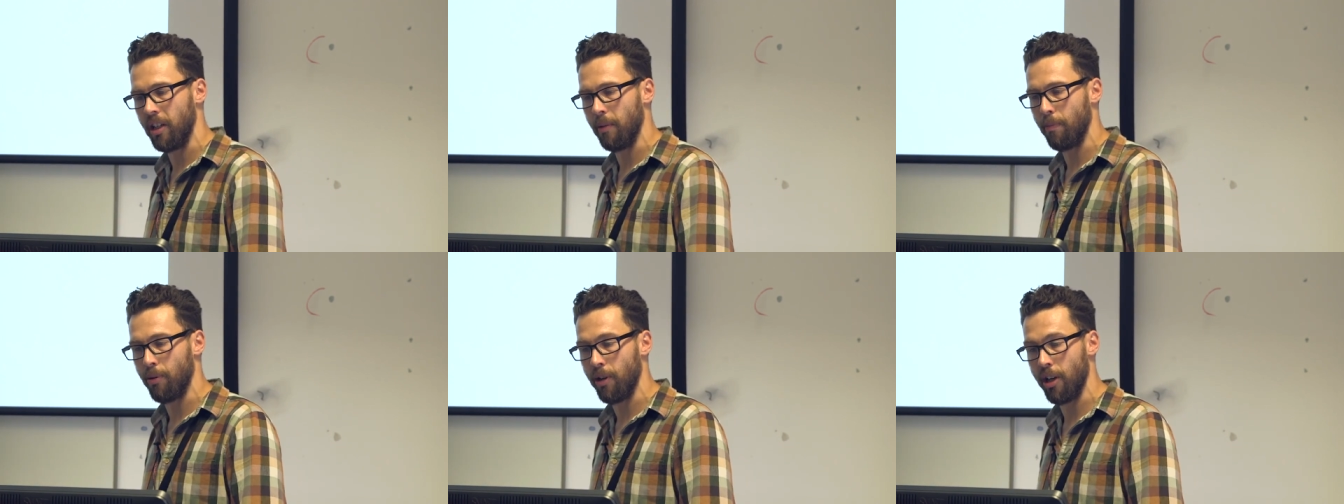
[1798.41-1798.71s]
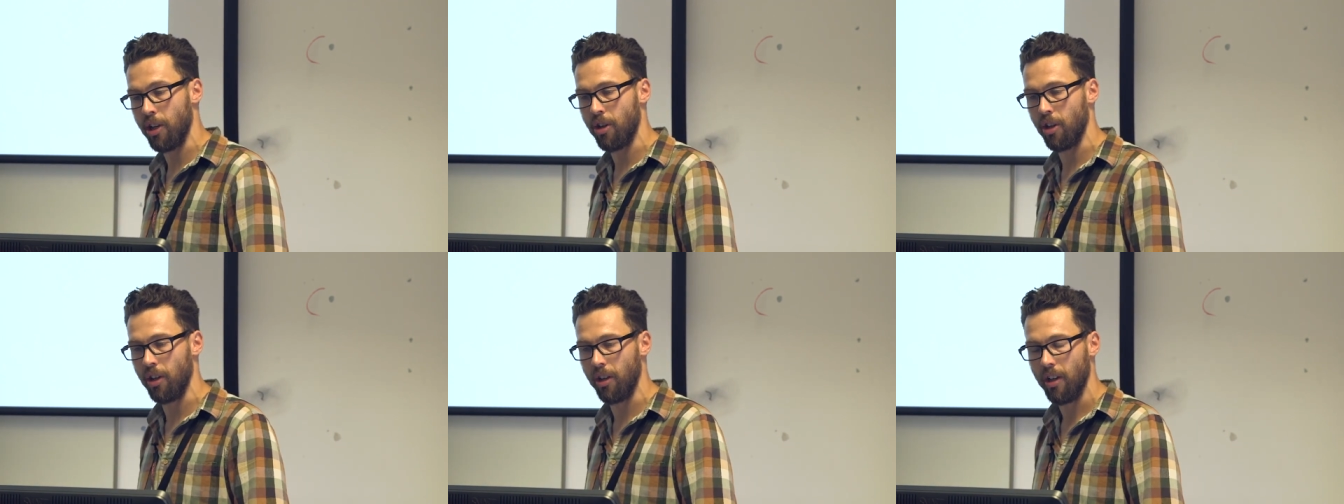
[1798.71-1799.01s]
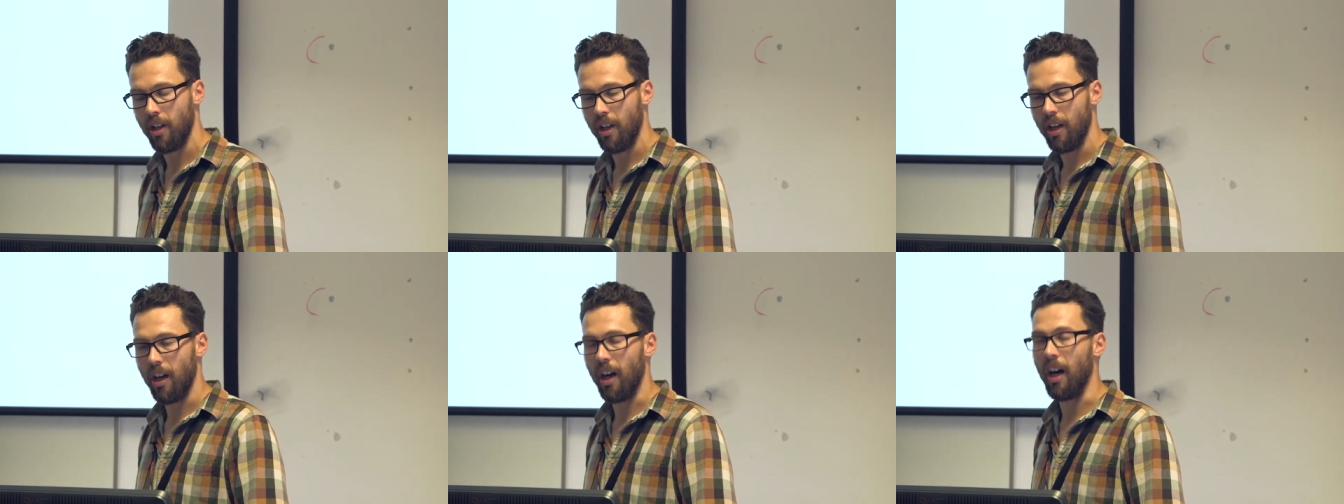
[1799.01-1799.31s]

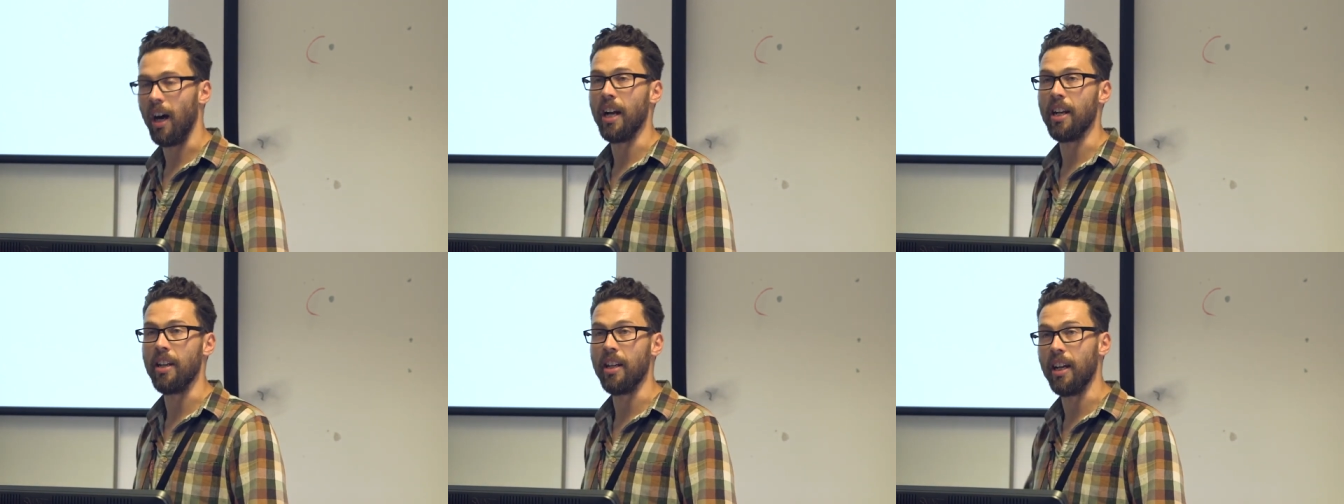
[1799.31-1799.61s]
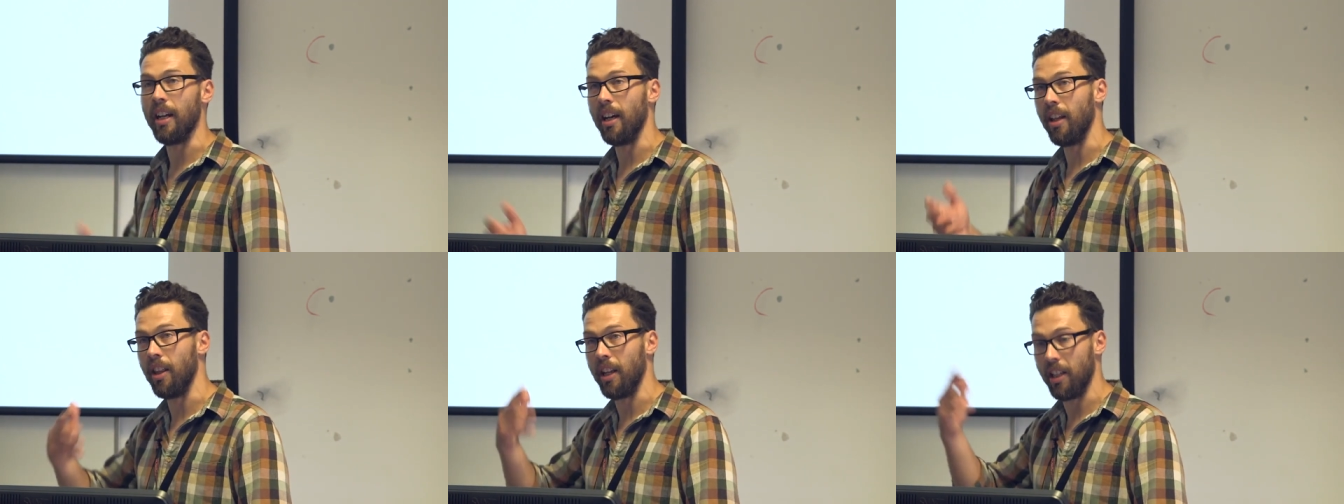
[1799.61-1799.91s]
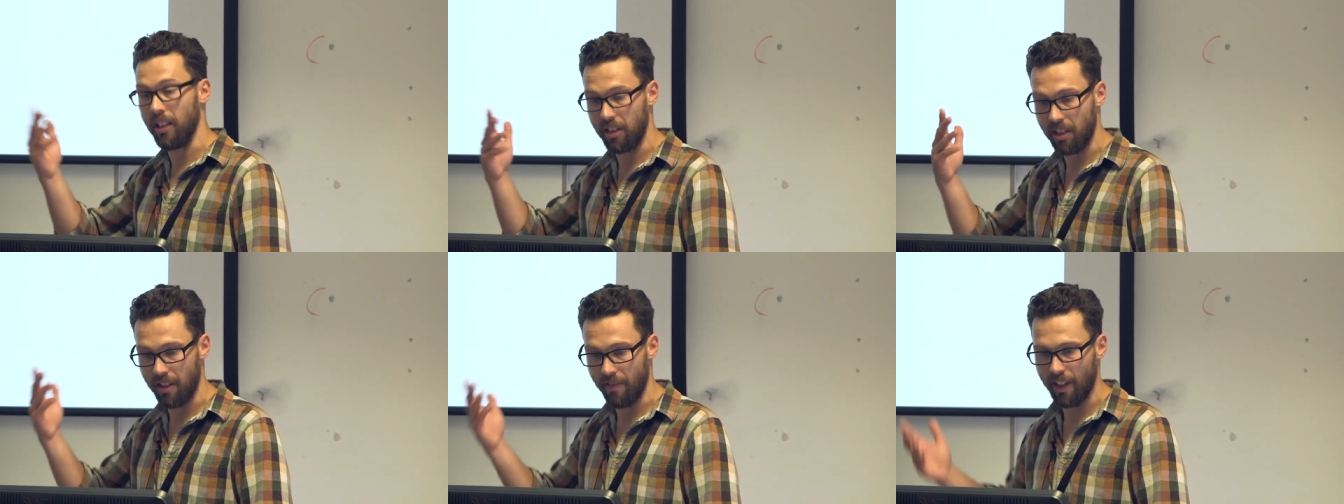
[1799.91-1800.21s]
depression idea
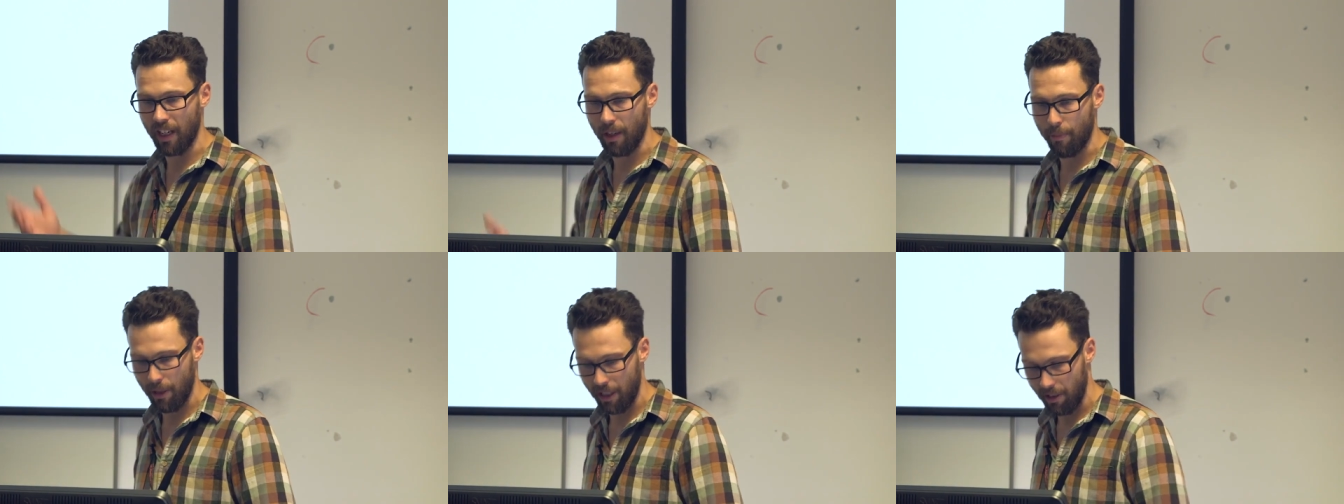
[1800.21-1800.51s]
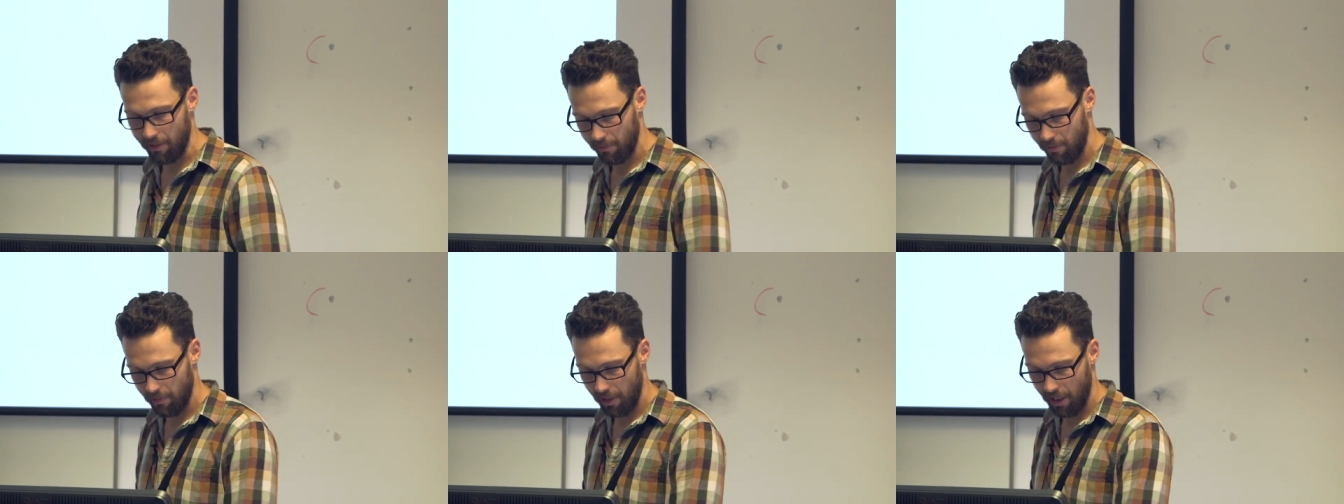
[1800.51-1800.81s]
that is developing,